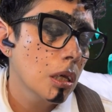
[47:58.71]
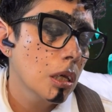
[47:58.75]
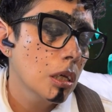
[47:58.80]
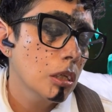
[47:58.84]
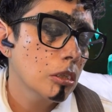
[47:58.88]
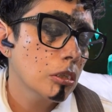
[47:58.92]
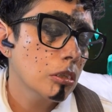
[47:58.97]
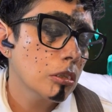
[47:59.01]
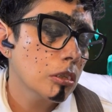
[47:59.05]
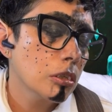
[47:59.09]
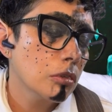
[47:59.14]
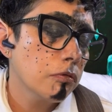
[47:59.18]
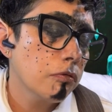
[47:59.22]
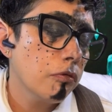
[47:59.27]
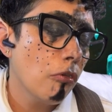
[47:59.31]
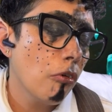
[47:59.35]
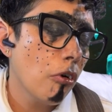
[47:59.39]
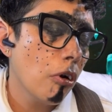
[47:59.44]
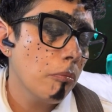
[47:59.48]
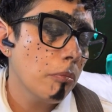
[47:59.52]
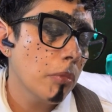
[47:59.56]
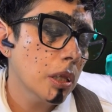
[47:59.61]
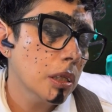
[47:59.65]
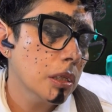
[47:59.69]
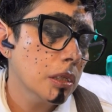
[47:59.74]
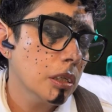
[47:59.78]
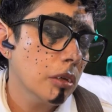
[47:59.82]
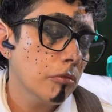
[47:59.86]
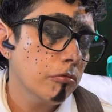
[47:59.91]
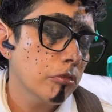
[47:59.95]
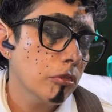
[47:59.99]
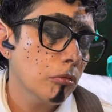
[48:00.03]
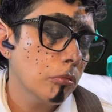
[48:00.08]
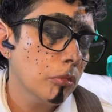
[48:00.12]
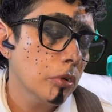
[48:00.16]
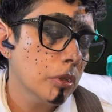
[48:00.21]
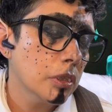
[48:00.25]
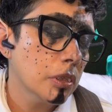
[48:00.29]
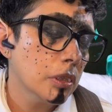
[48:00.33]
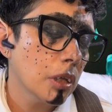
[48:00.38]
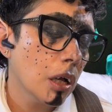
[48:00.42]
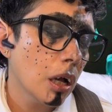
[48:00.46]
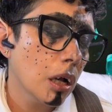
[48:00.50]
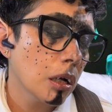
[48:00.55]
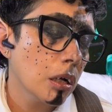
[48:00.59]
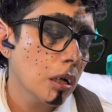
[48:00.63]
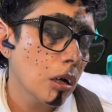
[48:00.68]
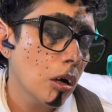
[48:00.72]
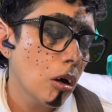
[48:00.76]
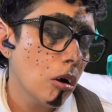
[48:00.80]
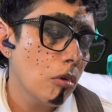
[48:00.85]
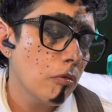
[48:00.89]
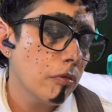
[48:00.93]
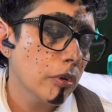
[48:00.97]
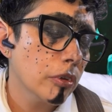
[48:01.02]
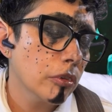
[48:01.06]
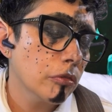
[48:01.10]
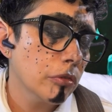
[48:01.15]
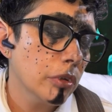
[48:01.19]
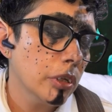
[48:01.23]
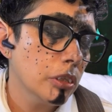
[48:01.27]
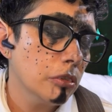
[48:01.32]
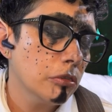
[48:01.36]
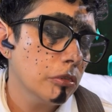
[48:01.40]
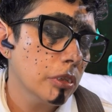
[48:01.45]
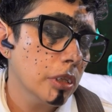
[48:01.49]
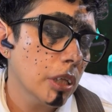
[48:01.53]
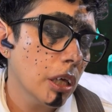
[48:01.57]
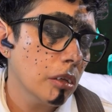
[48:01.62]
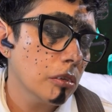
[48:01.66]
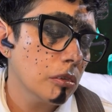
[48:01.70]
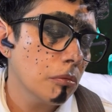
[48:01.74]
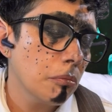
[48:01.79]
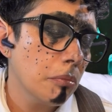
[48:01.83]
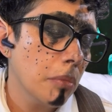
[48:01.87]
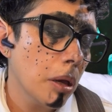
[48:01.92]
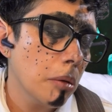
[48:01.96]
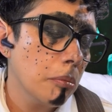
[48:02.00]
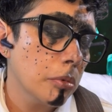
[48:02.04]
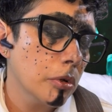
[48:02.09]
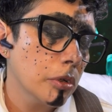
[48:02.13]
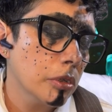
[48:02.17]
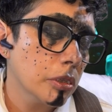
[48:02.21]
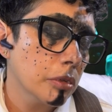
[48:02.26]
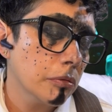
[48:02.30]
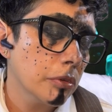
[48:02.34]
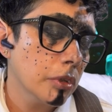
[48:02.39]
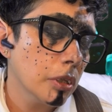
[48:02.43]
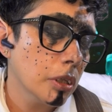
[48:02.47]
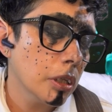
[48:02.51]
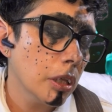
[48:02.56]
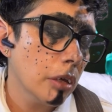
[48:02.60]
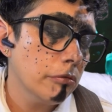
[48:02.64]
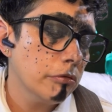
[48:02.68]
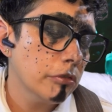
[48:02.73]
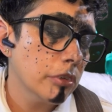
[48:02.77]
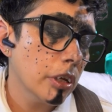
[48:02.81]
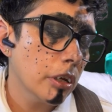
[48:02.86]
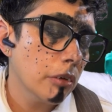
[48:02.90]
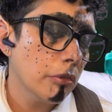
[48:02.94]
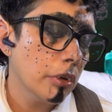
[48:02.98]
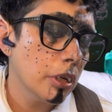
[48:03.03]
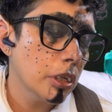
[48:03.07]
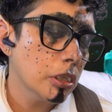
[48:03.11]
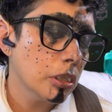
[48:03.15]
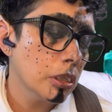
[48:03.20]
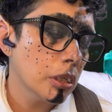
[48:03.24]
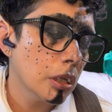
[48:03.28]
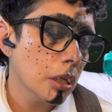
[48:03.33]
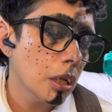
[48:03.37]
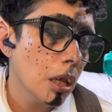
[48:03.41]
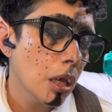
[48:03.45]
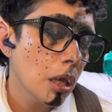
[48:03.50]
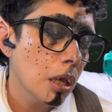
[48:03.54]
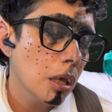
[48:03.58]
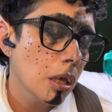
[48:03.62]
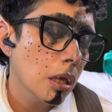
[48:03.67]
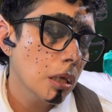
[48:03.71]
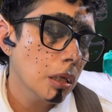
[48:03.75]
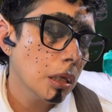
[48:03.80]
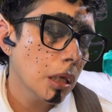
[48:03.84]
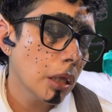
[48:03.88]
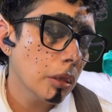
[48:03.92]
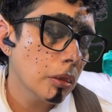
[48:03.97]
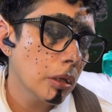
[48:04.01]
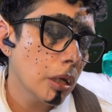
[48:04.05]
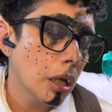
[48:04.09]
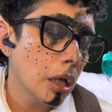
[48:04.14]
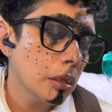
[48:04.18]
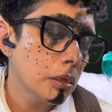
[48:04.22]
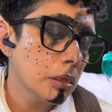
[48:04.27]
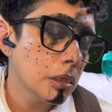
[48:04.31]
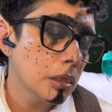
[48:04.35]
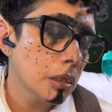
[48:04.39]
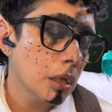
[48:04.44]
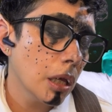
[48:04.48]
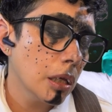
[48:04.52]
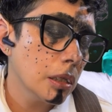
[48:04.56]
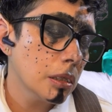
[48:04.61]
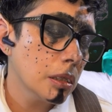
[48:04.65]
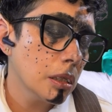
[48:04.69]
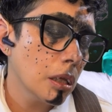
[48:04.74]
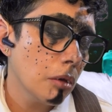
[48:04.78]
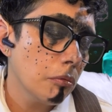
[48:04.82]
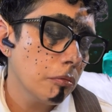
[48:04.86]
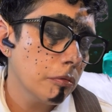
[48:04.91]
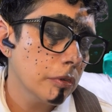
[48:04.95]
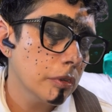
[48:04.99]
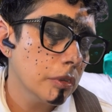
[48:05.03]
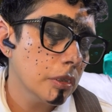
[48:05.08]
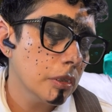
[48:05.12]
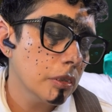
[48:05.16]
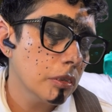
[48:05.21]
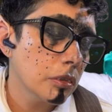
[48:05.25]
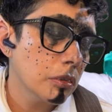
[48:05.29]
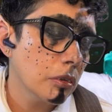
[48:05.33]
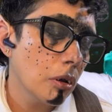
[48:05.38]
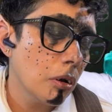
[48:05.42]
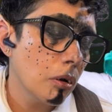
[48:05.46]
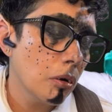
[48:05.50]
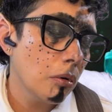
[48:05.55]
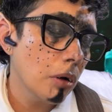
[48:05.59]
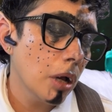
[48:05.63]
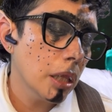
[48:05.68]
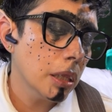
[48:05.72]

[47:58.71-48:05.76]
Just 4 months after Woodstock, over 300,000 members of the Love Generation gathered outside San Francisco at